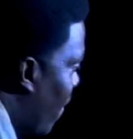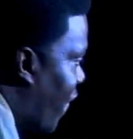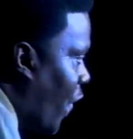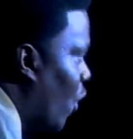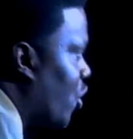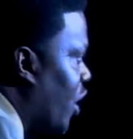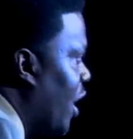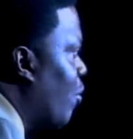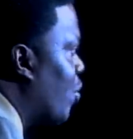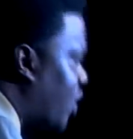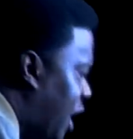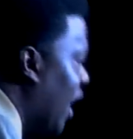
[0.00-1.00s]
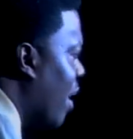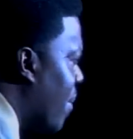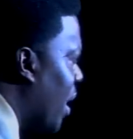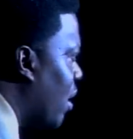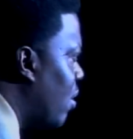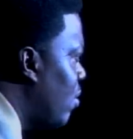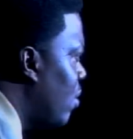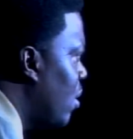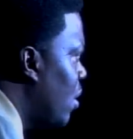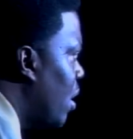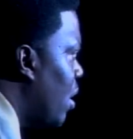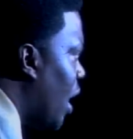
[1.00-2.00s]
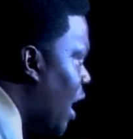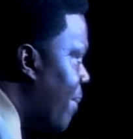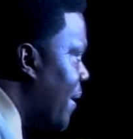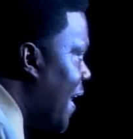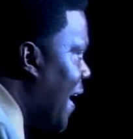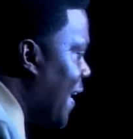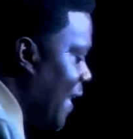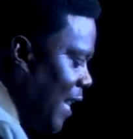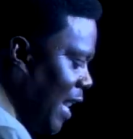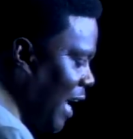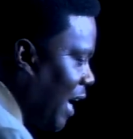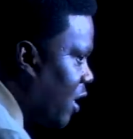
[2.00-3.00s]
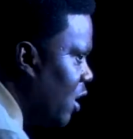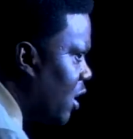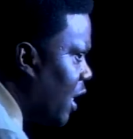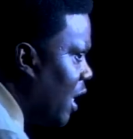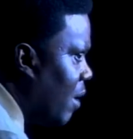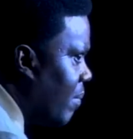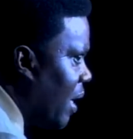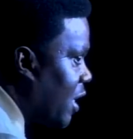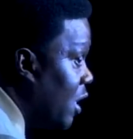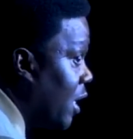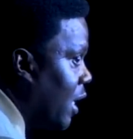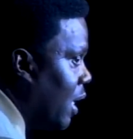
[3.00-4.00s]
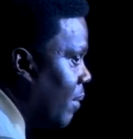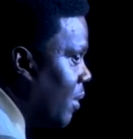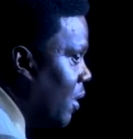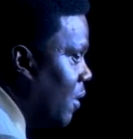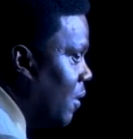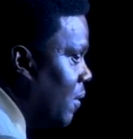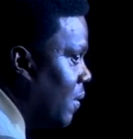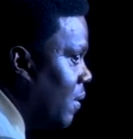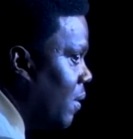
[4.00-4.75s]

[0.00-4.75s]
First year was killing me. Hit me down there like I couldn't get up, man. I couldn't get up, you know?